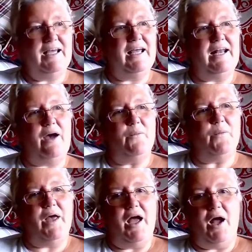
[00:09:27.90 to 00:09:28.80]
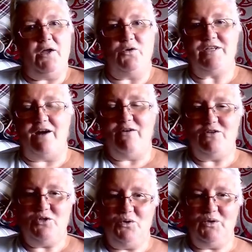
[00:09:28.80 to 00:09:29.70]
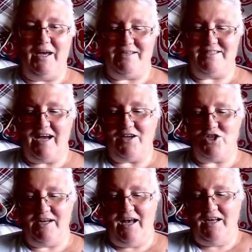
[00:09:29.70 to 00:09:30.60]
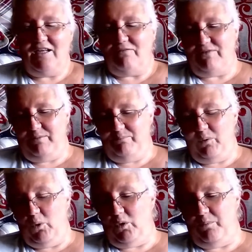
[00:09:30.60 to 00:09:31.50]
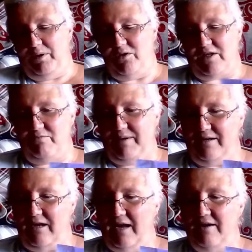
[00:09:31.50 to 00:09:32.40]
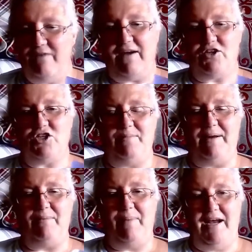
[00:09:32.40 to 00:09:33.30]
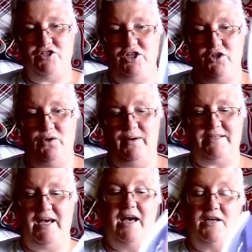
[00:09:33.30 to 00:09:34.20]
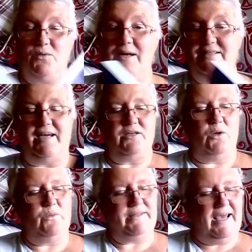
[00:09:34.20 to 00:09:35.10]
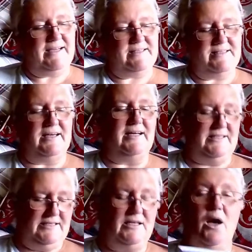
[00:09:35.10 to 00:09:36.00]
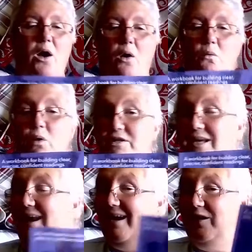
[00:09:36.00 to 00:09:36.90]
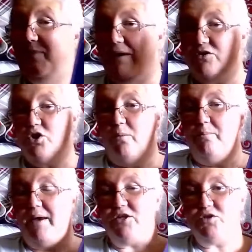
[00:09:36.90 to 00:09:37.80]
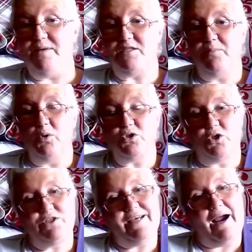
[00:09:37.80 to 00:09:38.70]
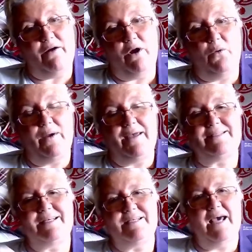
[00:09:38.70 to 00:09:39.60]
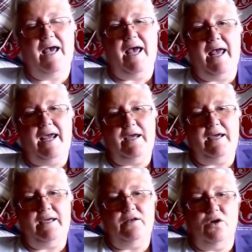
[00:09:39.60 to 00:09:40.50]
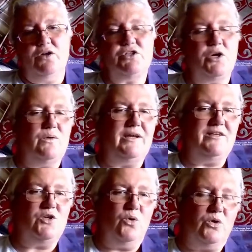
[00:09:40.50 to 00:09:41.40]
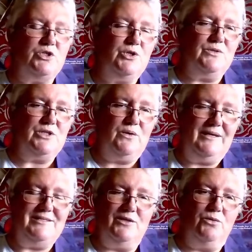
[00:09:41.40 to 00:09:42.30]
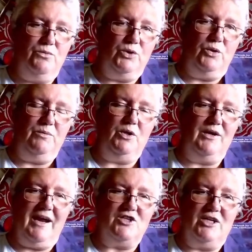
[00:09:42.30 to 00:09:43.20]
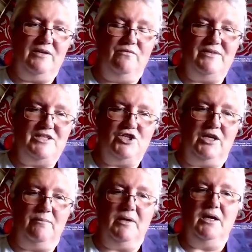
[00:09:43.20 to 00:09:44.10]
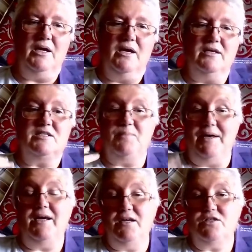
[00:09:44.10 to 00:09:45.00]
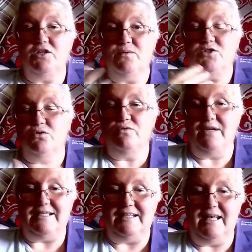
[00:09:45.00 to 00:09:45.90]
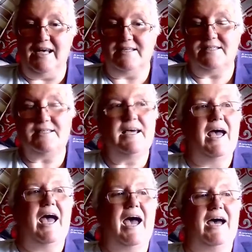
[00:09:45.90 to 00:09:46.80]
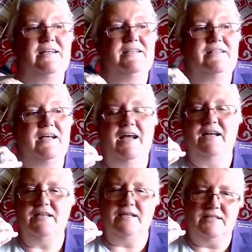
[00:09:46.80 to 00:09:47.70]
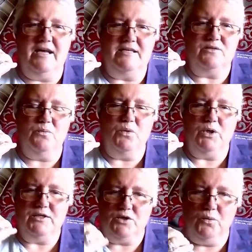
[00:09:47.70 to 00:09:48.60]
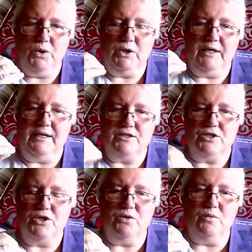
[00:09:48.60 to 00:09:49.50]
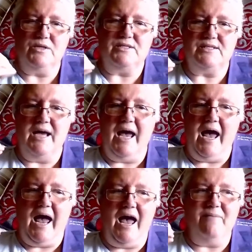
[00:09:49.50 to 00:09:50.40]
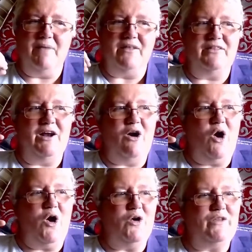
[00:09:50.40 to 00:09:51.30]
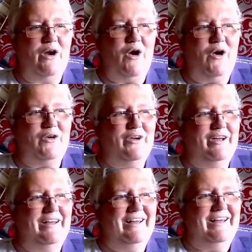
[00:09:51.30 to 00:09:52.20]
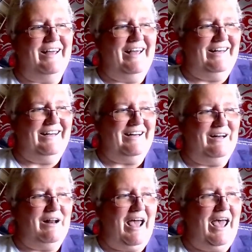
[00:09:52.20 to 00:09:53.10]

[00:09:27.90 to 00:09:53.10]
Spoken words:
Now, Your Tarot Toolkit is actually a lovely book because I have actually been paging through it as well as getting on with the exercises. What I like about Tom Benjamin's books on tarot is that he not only talks to you as though he's in the room, you can actually envisage him speaking to you as you're reading this. And his work is quirky, it's humorous. There are little